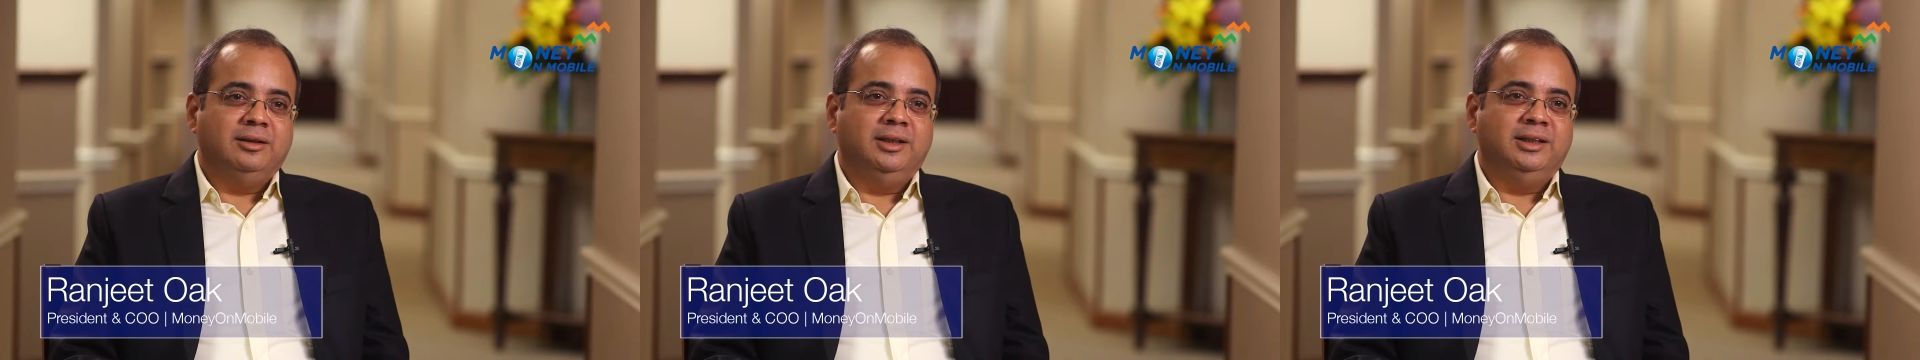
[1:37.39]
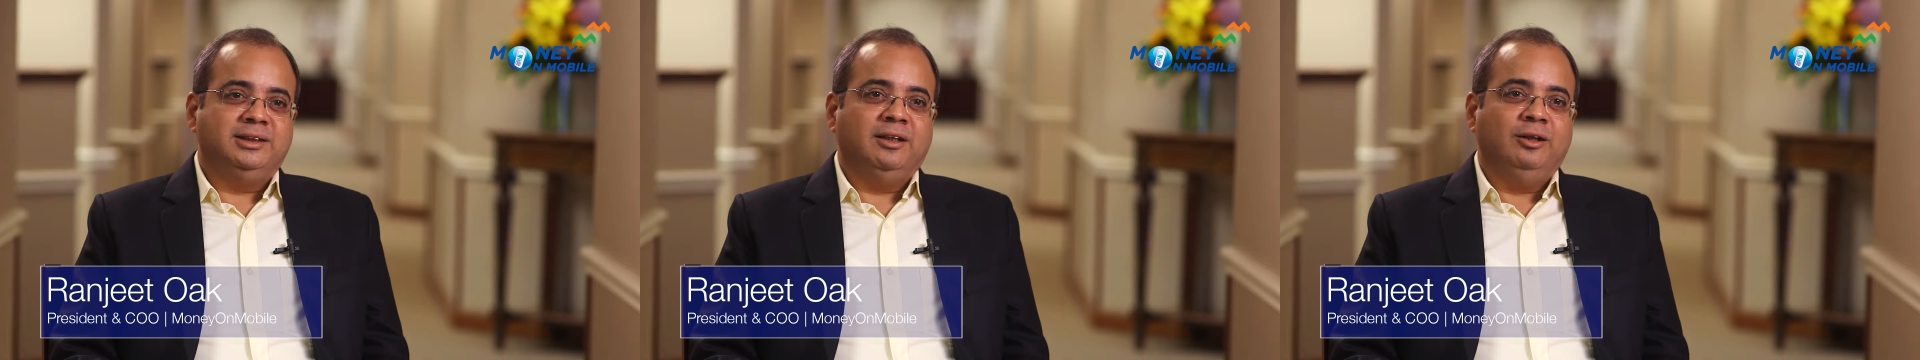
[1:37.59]
A
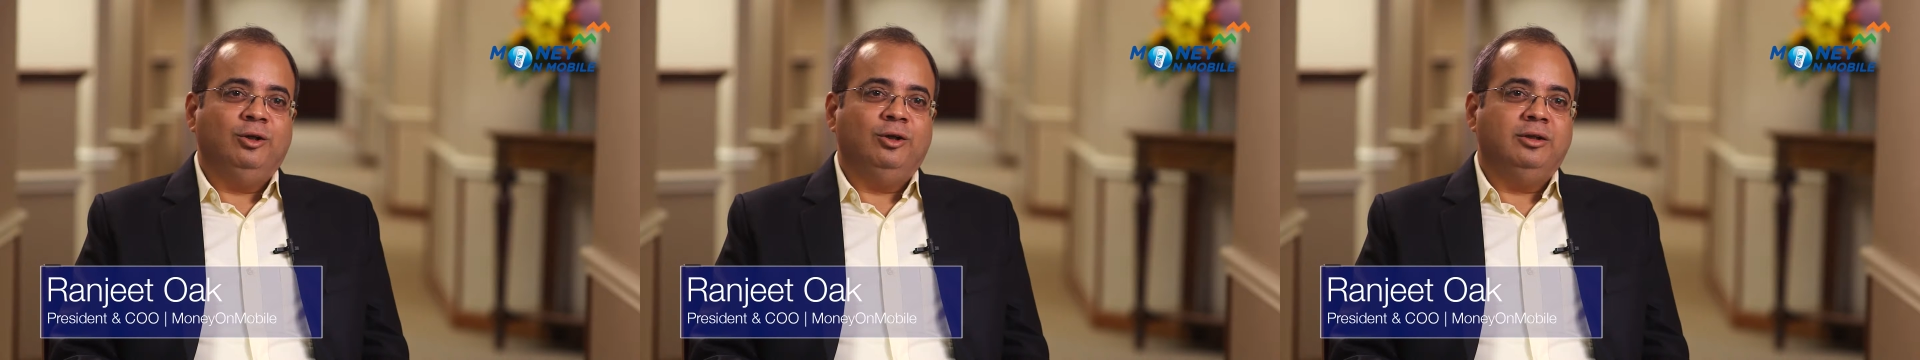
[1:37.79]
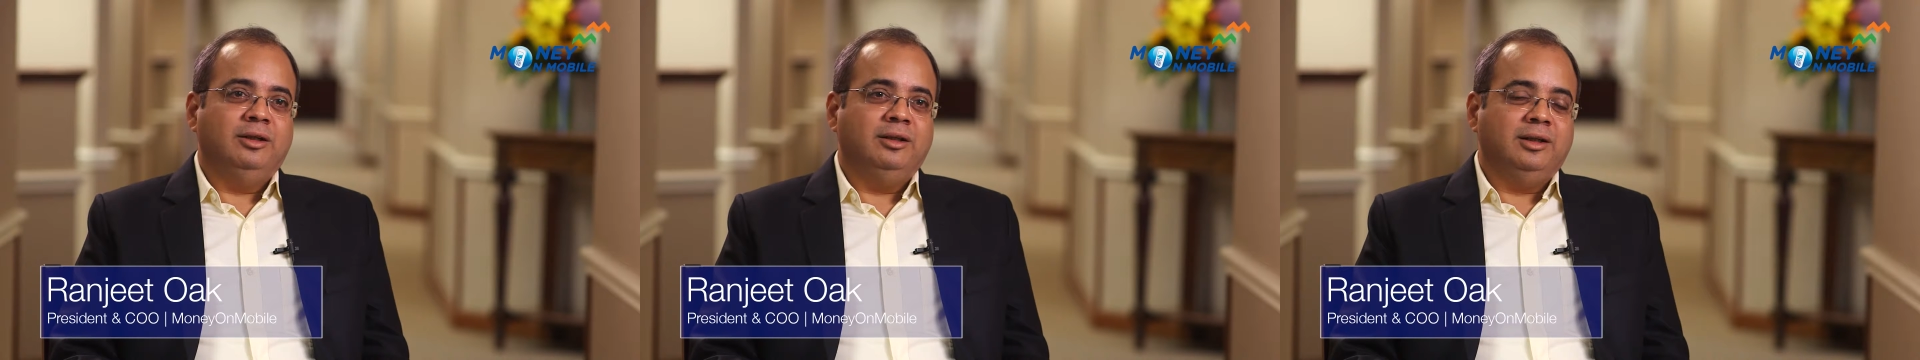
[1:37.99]
digital
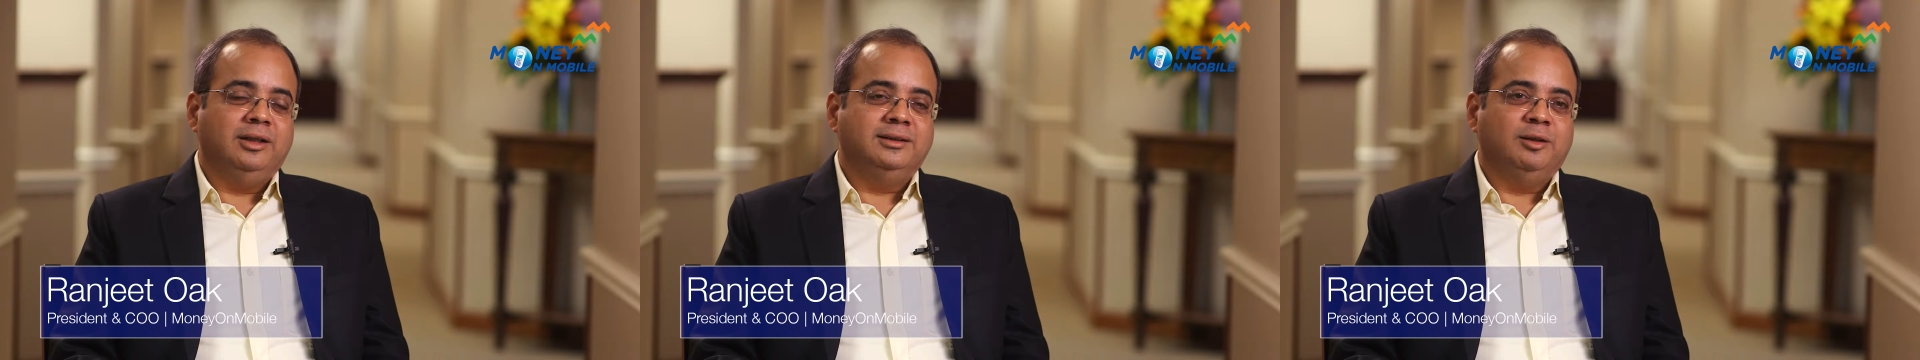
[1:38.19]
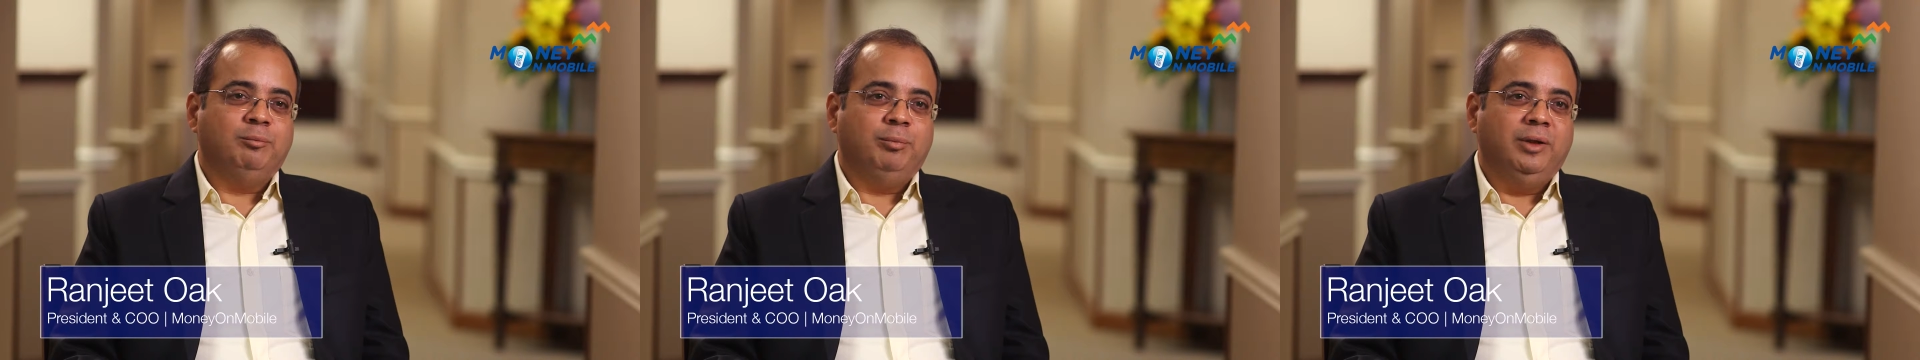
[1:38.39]
locker
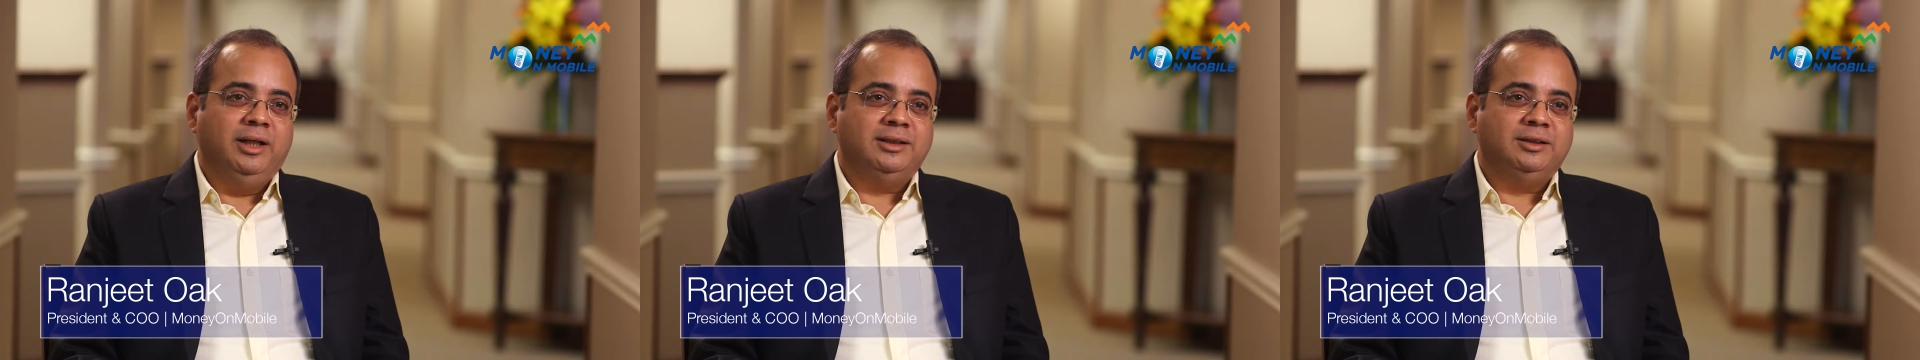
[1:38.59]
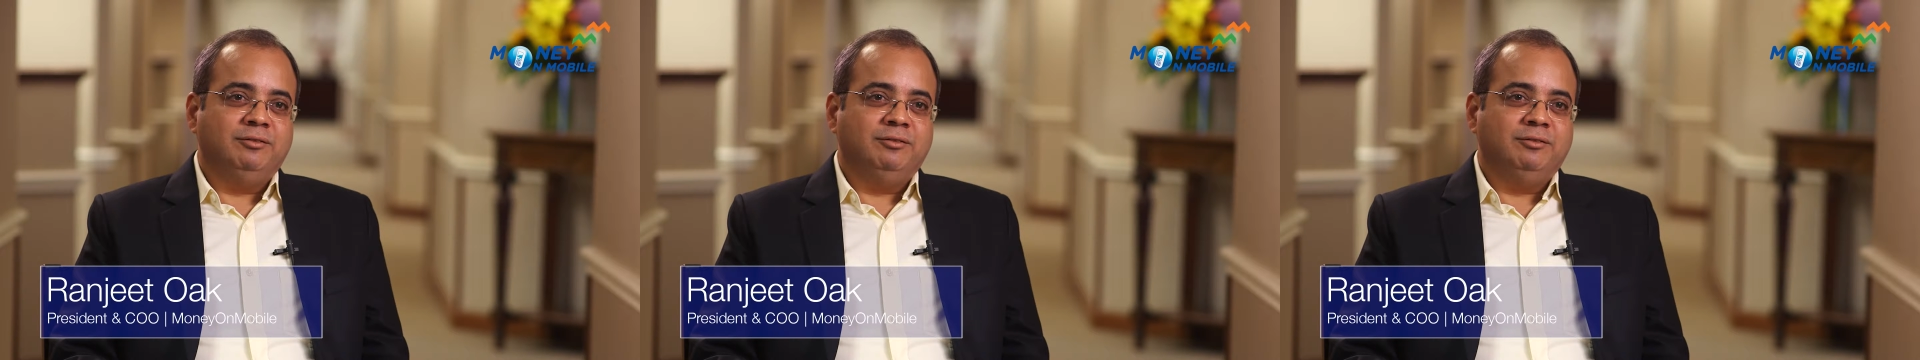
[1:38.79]
is a place